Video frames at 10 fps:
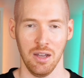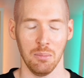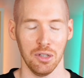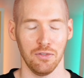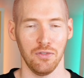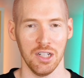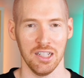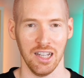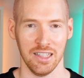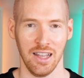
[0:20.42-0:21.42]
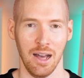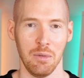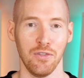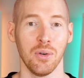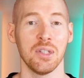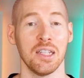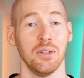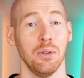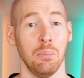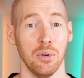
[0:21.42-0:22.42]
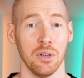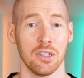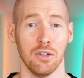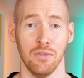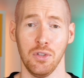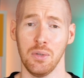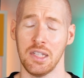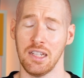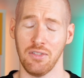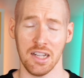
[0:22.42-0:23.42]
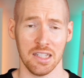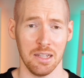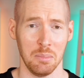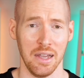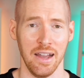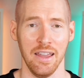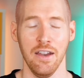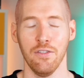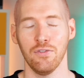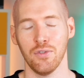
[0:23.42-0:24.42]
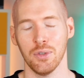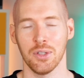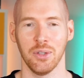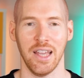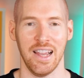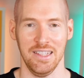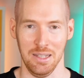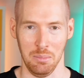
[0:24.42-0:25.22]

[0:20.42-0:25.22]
But fear not, I'll be focusing on the perks of using REST A P I for non-I T